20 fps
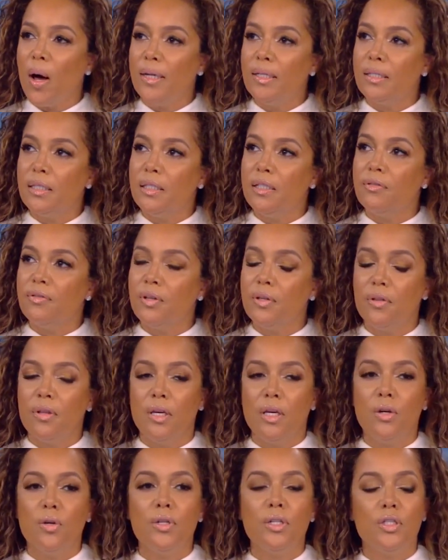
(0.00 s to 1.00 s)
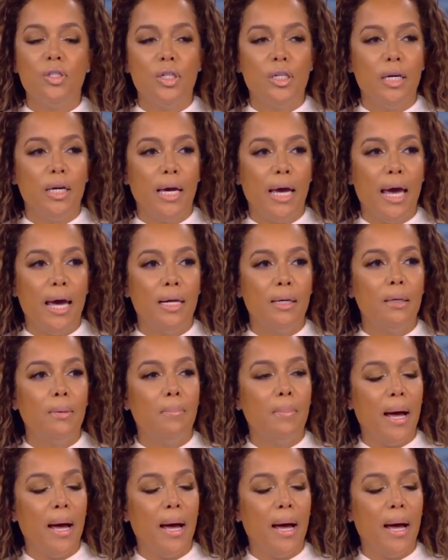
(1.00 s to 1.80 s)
I delivered the eulogy at